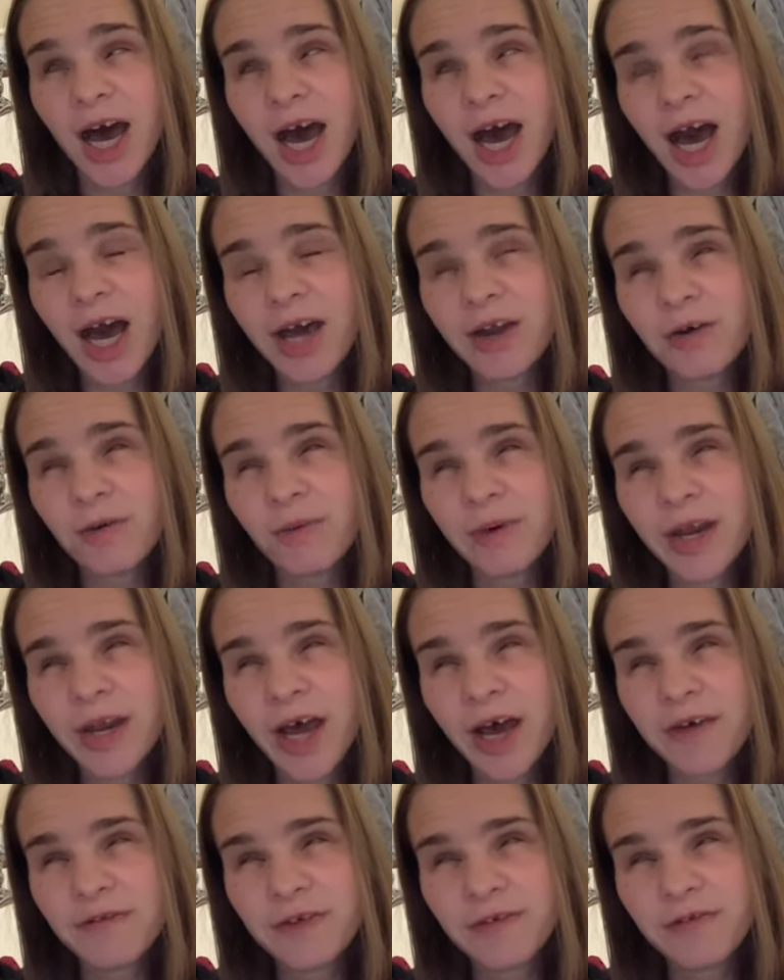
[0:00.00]
I don't want to
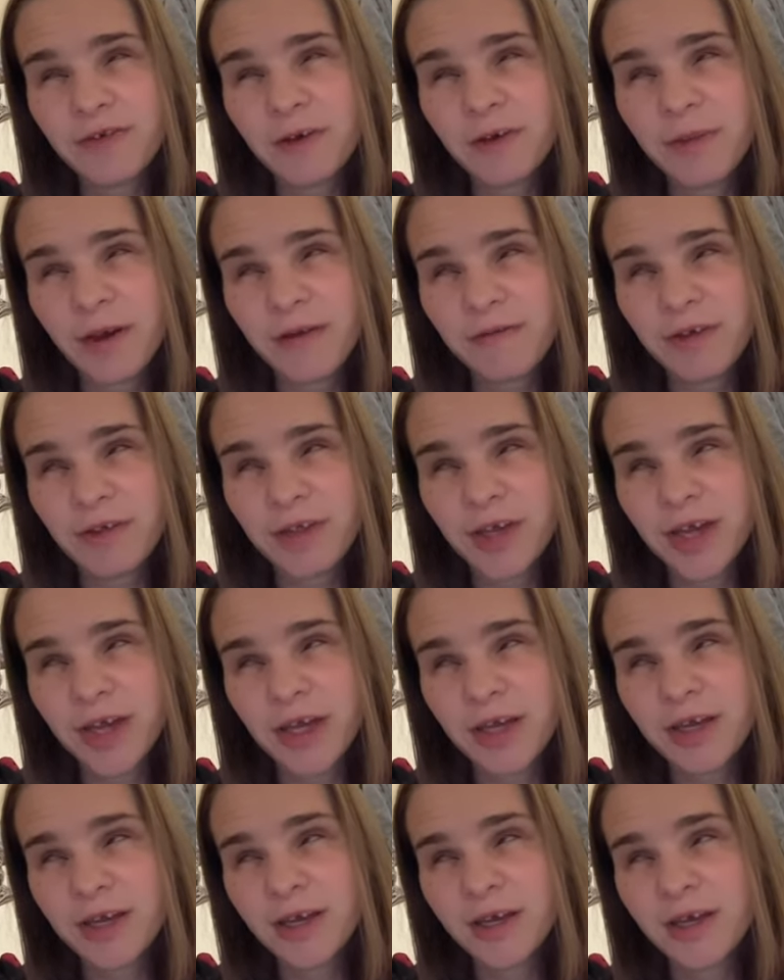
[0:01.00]
have to film
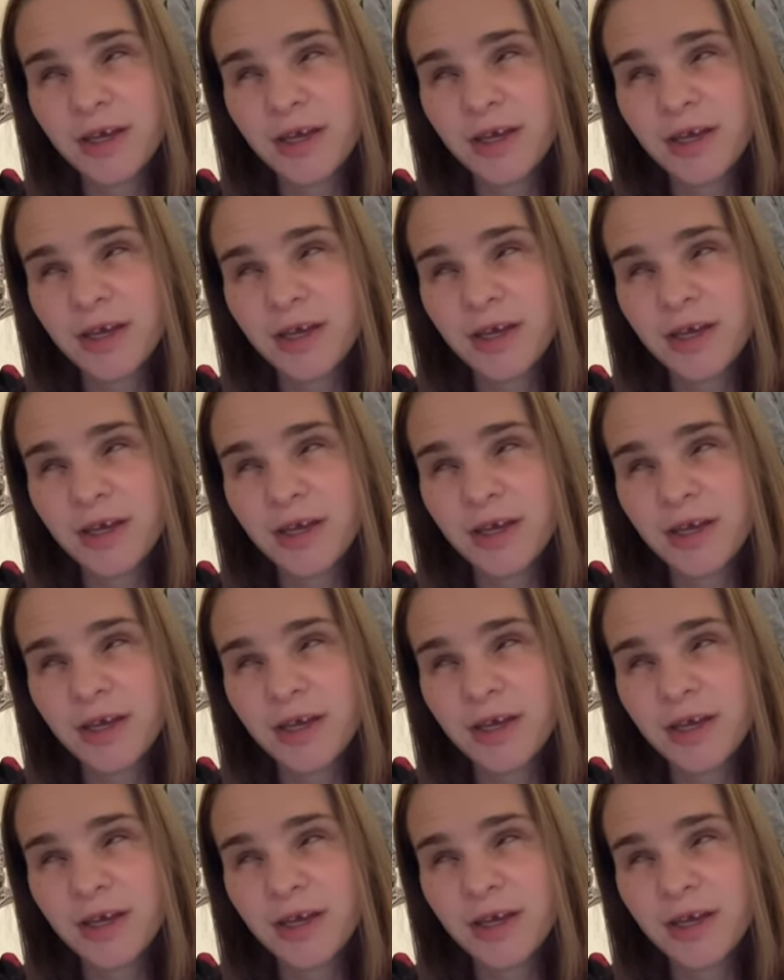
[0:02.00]
everything.